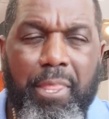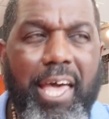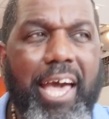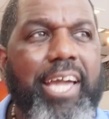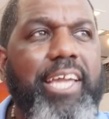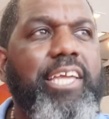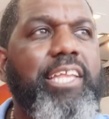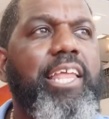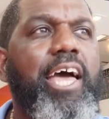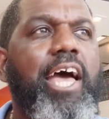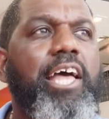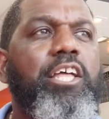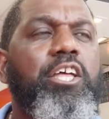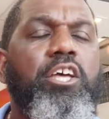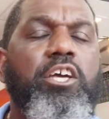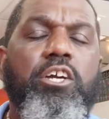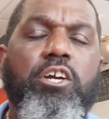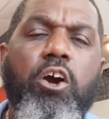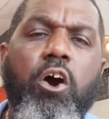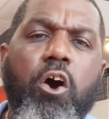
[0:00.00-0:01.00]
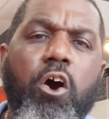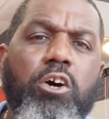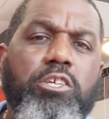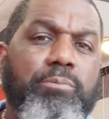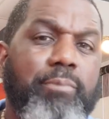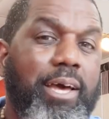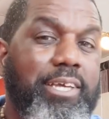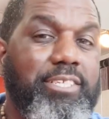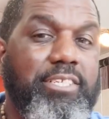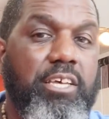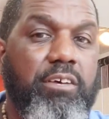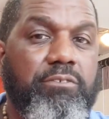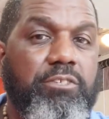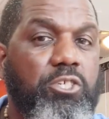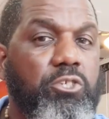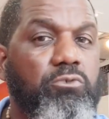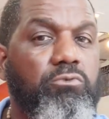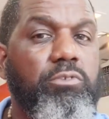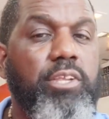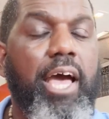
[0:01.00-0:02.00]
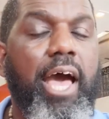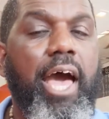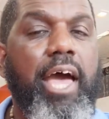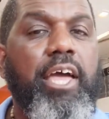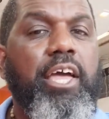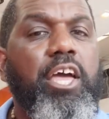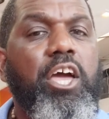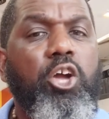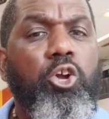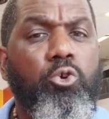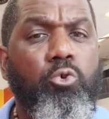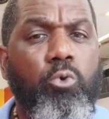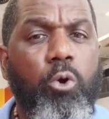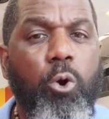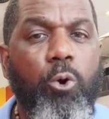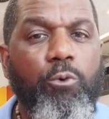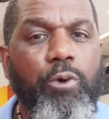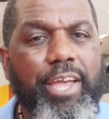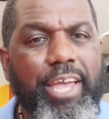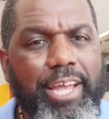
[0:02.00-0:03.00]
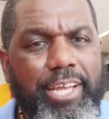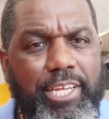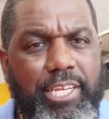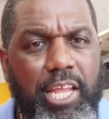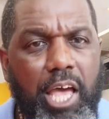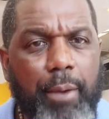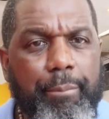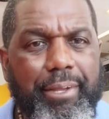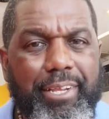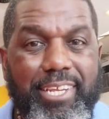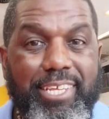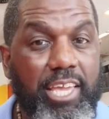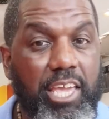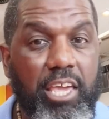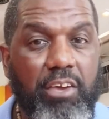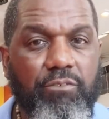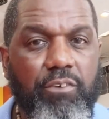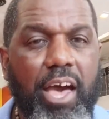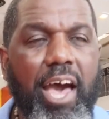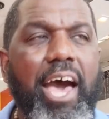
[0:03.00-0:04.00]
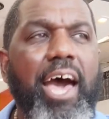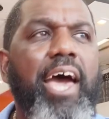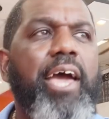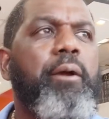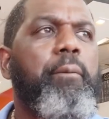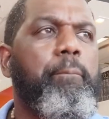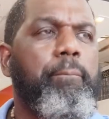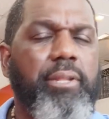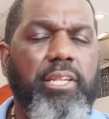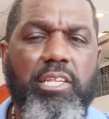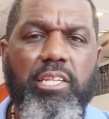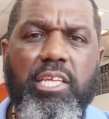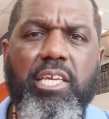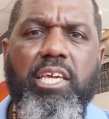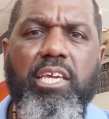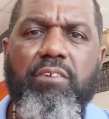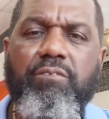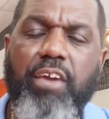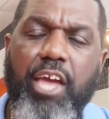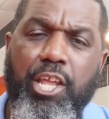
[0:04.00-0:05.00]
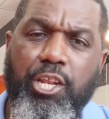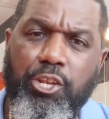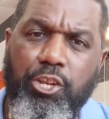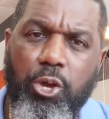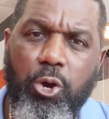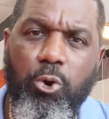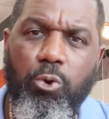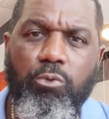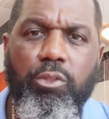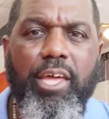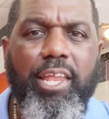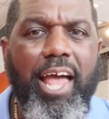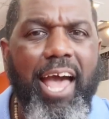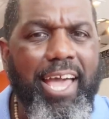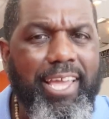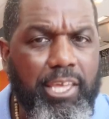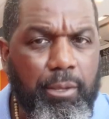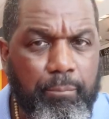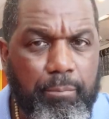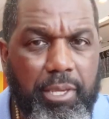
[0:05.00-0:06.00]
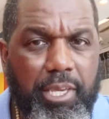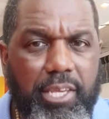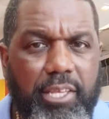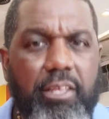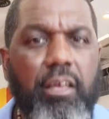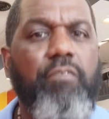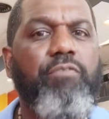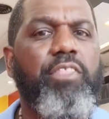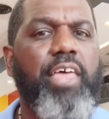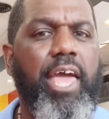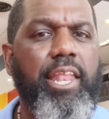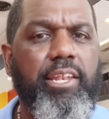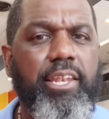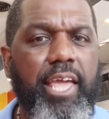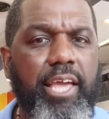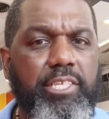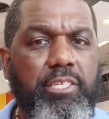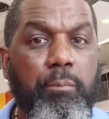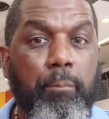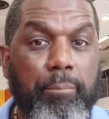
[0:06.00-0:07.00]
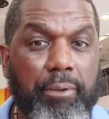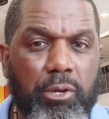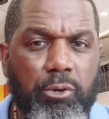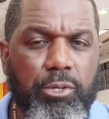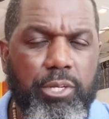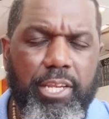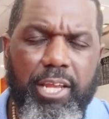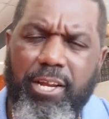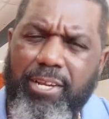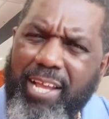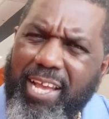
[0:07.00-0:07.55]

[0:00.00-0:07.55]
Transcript: I cannot cause myself to not grow economically if I believe and know that I can be that next billionaire